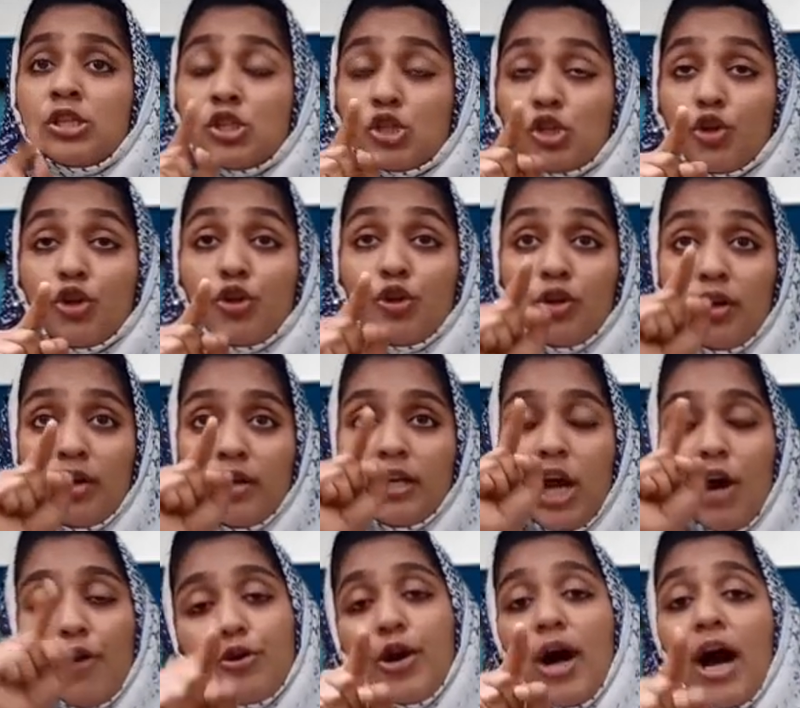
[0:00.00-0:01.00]
So
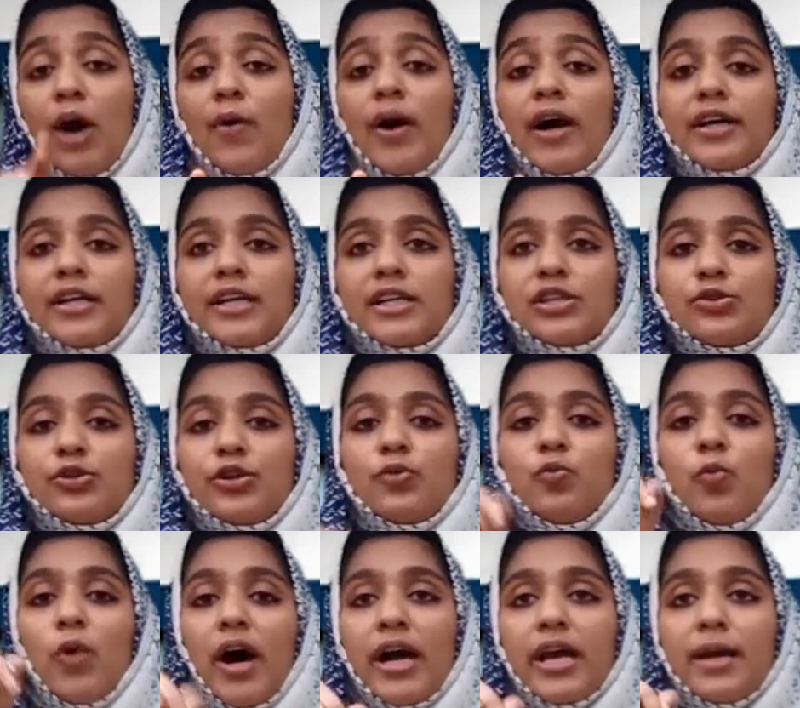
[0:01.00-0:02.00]
now you have
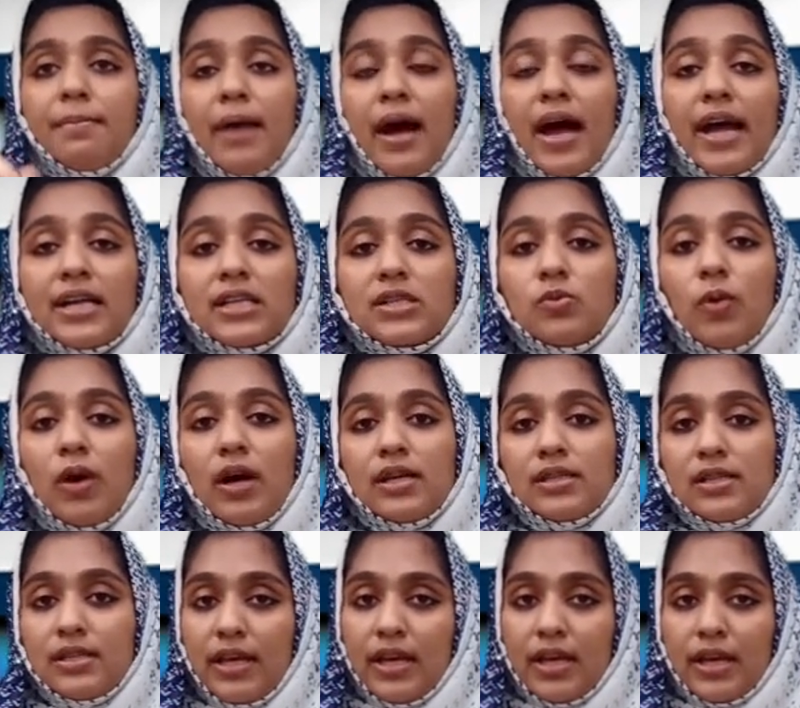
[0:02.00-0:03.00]
understood why Max
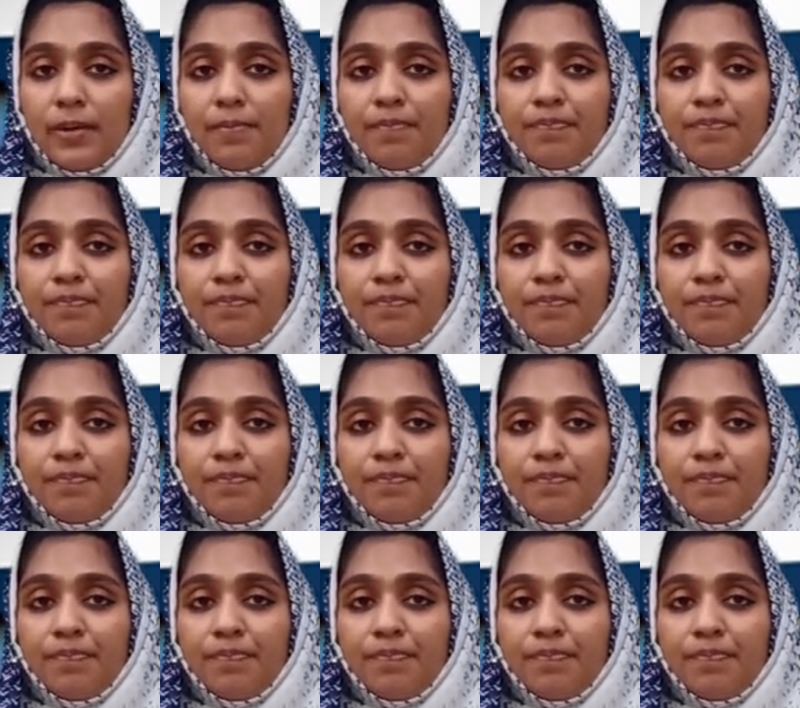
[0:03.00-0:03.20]
was there.